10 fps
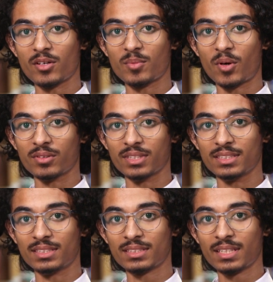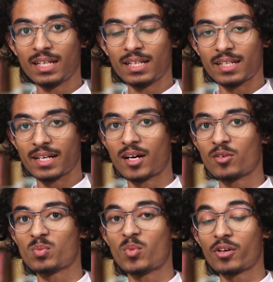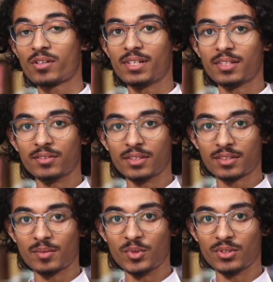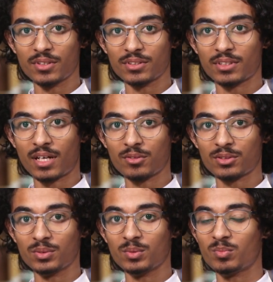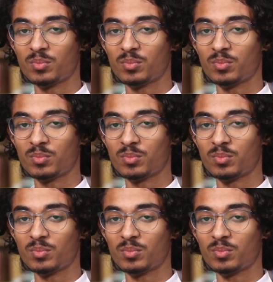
out about this, like how to model it on the computers, how to